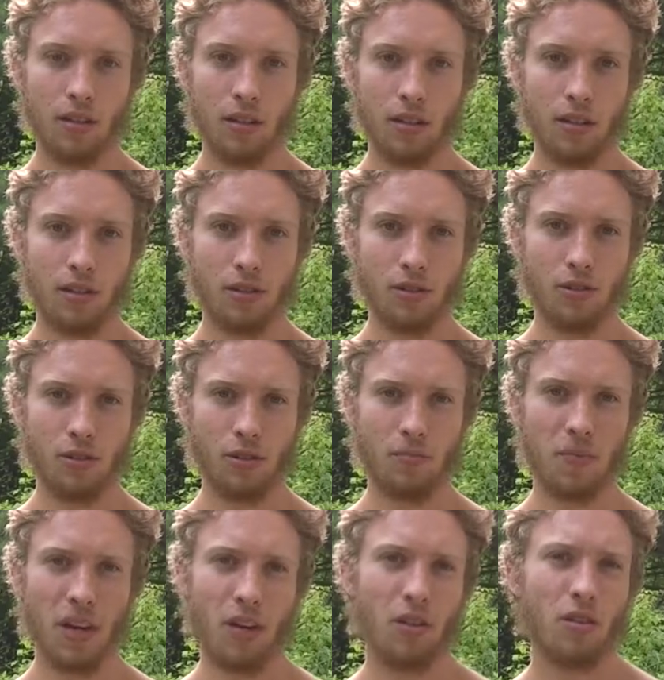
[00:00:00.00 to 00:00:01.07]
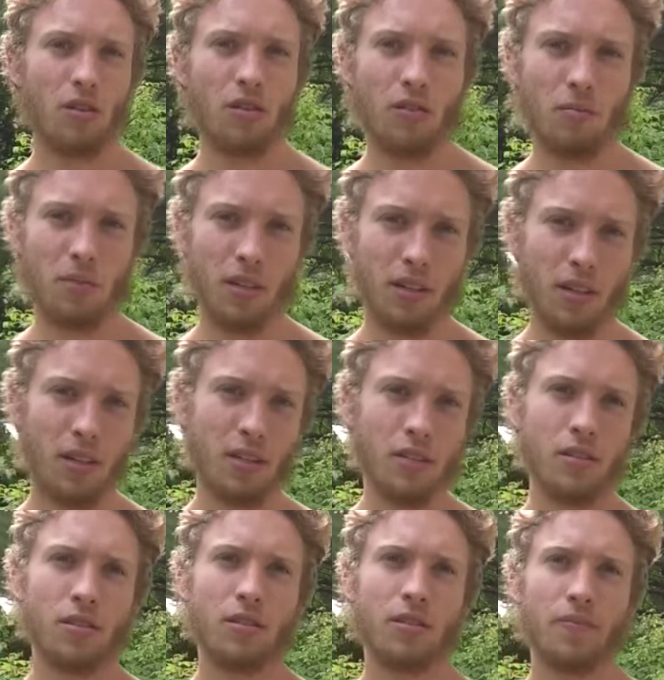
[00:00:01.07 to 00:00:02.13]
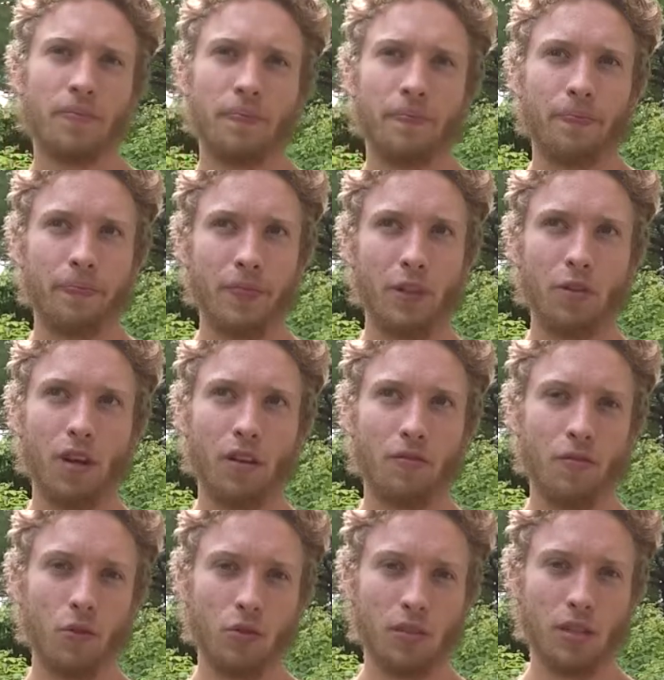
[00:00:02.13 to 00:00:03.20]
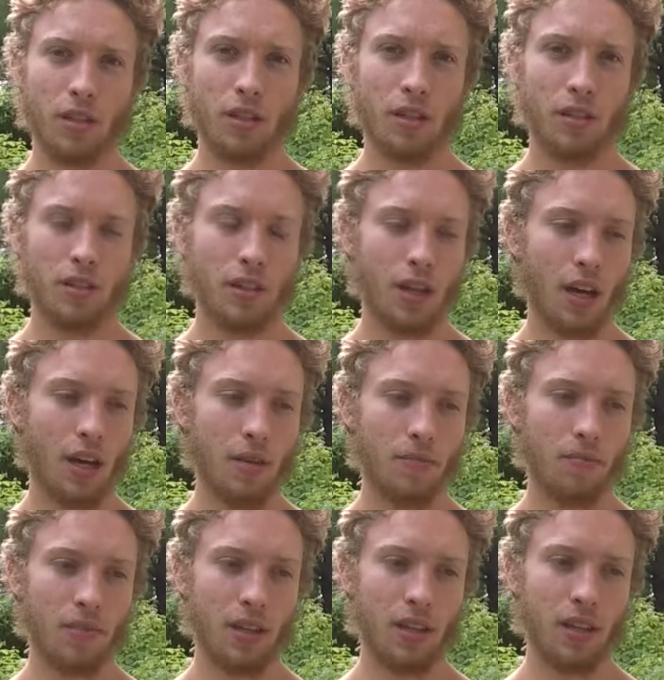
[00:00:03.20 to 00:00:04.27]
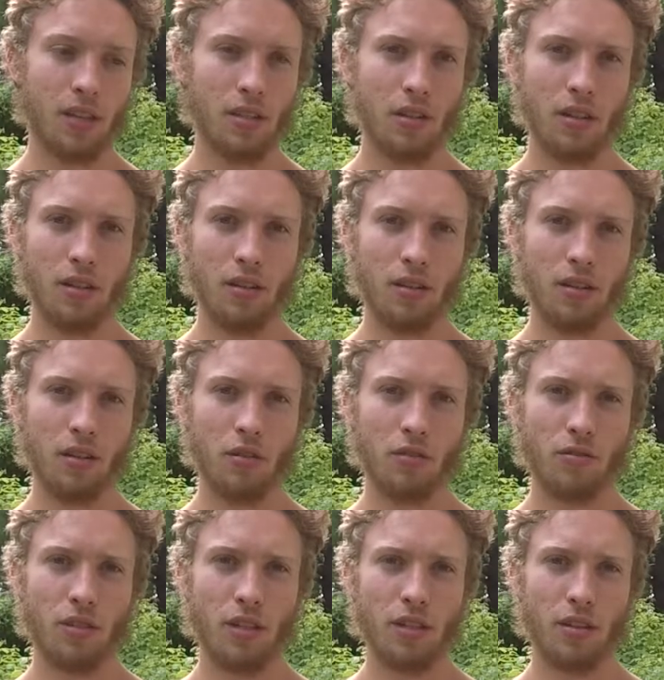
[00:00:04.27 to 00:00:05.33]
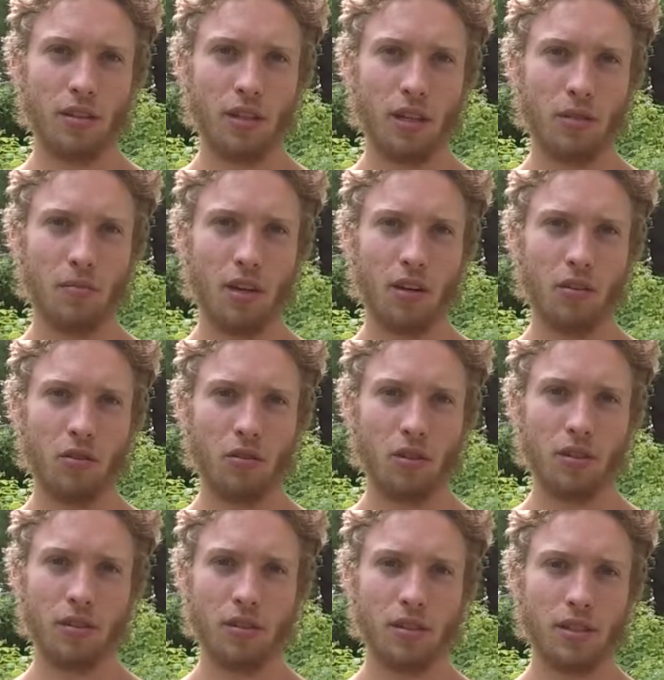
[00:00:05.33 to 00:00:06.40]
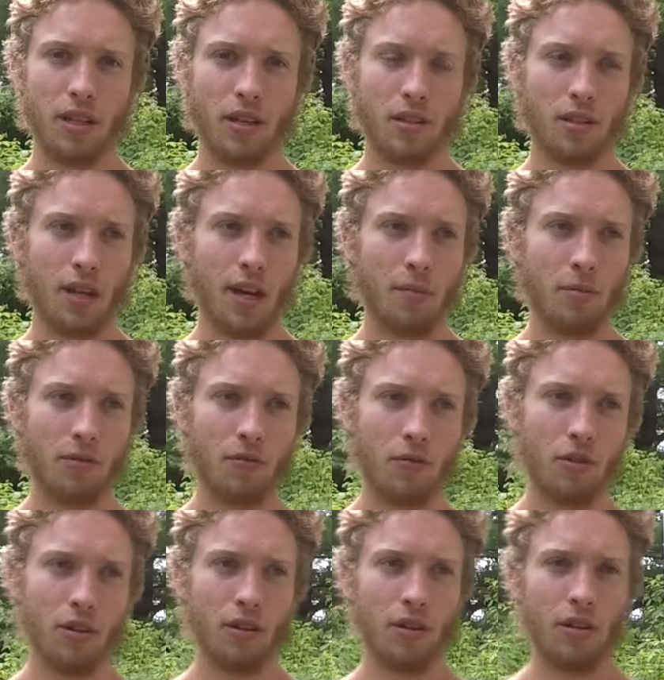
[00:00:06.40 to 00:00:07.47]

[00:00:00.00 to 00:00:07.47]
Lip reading: It's just better because you're not focusing on the time, and that's not another thing to think about and to set a timer for.